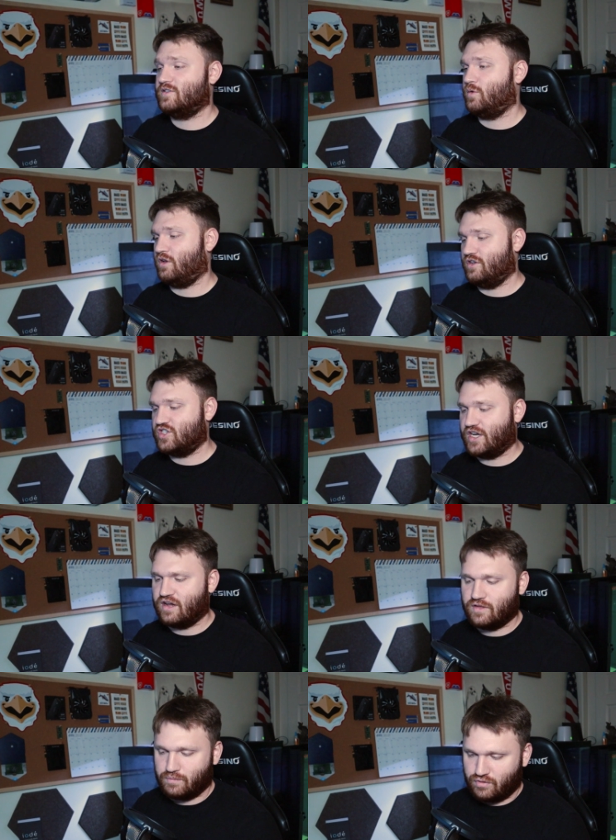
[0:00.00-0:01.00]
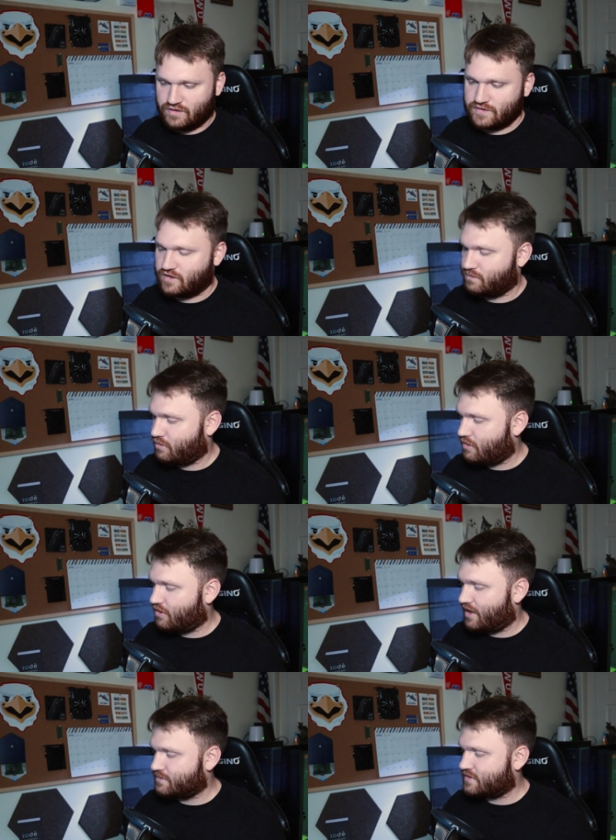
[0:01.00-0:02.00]
So we're going to check out the pre-installed
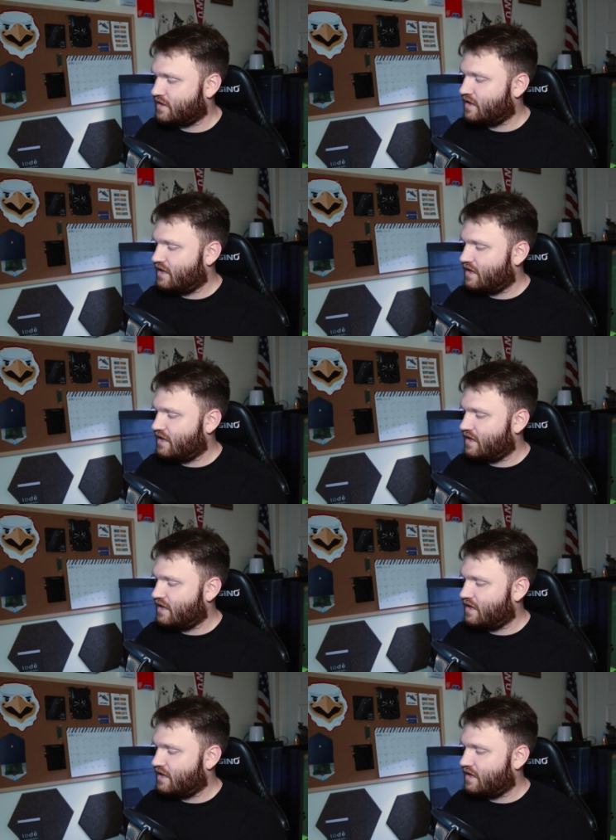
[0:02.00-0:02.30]
programs